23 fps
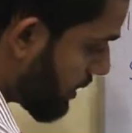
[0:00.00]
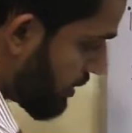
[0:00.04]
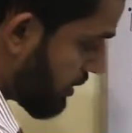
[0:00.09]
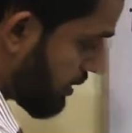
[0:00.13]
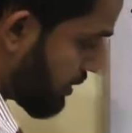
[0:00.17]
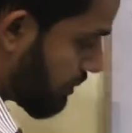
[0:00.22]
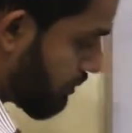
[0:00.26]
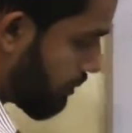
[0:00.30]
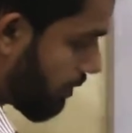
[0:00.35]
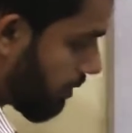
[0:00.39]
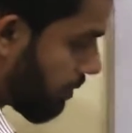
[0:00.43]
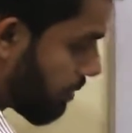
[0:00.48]

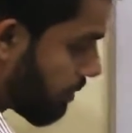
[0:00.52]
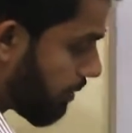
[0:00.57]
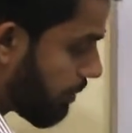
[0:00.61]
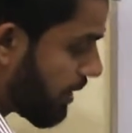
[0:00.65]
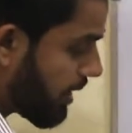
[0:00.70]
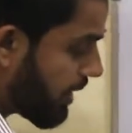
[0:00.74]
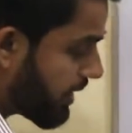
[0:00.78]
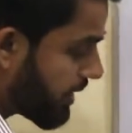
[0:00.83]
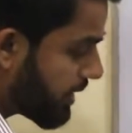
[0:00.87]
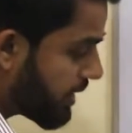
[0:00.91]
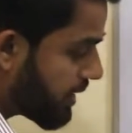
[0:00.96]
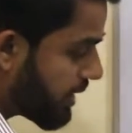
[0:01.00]
the
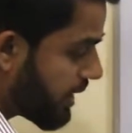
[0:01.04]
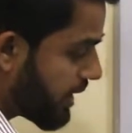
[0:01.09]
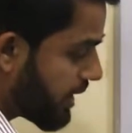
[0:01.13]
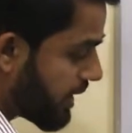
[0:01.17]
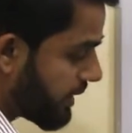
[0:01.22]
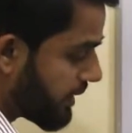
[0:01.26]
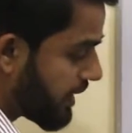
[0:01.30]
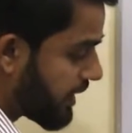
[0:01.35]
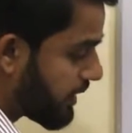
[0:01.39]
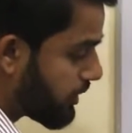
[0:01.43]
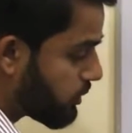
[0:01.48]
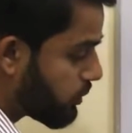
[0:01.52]
probability
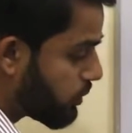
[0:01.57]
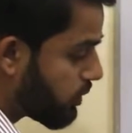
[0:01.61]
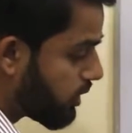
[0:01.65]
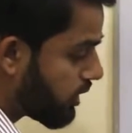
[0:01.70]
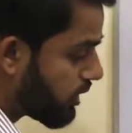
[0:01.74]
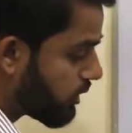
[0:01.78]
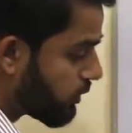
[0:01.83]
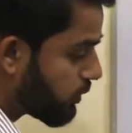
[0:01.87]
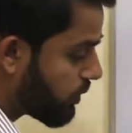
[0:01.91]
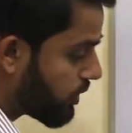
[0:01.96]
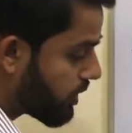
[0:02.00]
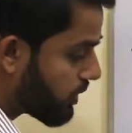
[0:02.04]
that you
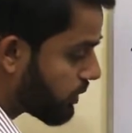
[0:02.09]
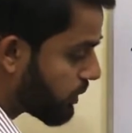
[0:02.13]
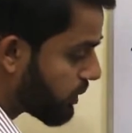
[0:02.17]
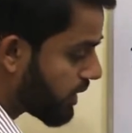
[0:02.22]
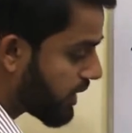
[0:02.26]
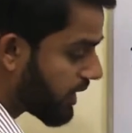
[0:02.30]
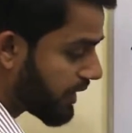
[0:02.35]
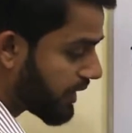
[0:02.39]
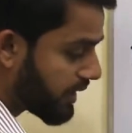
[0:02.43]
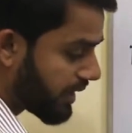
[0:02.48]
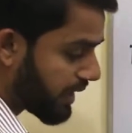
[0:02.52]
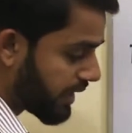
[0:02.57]
are going to
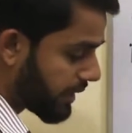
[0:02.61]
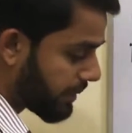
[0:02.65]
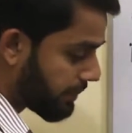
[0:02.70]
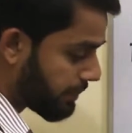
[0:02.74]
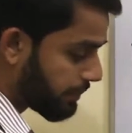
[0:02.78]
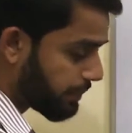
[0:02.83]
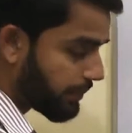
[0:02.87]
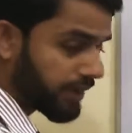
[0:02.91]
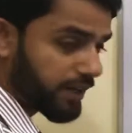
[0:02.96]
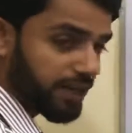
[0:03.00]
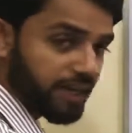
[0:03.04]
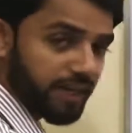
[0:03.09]
get a
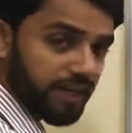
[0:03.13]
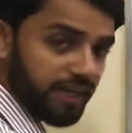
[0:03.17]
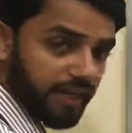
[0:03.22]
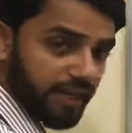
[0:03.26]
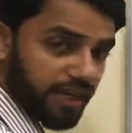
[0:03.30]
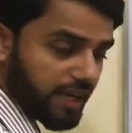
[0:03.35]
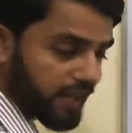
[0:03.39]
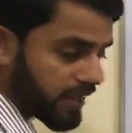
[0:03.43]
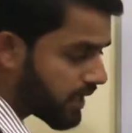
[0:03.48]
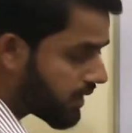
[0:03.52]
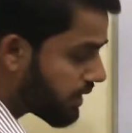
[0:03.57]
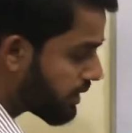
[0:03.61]
number
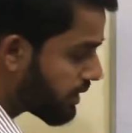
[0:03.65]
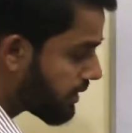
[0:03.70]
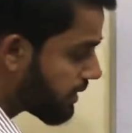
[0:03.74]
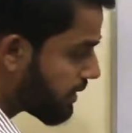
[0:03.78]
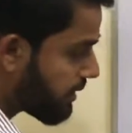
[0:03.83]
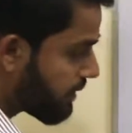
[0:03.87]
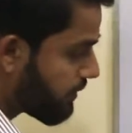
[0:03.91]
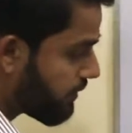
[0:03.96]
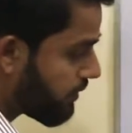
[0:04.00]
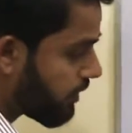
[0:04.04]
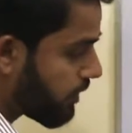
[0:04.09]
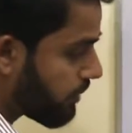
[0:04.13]
A
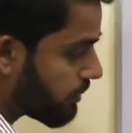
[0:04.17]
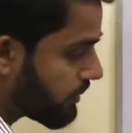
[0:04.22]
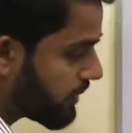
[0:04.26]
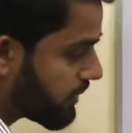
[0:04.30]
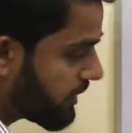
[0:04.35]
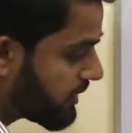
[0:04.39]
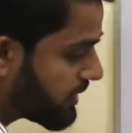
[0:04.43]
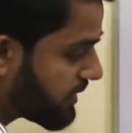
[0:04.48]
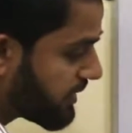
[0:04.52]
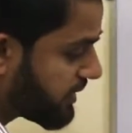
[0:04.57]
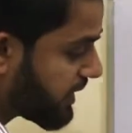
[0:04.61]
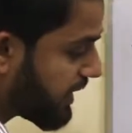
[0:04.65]
from
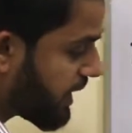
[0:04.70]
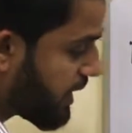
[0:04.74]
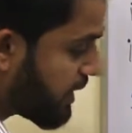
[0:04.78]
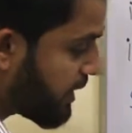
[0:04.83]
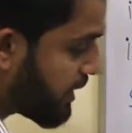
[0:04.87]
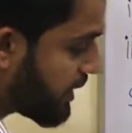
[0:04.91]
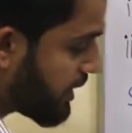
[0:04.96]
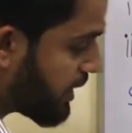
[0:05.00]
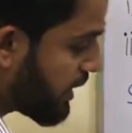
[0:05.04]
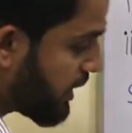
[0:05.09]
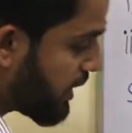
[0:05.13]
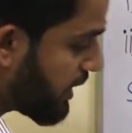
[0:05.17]
this
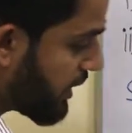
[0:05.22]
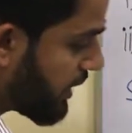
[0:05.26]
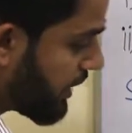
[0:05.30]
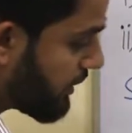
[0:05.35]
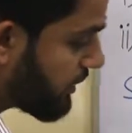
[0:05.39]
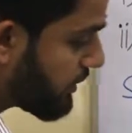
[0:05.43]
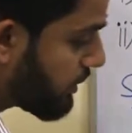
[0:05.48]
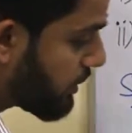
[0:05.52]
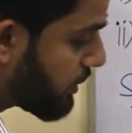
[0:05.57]
set is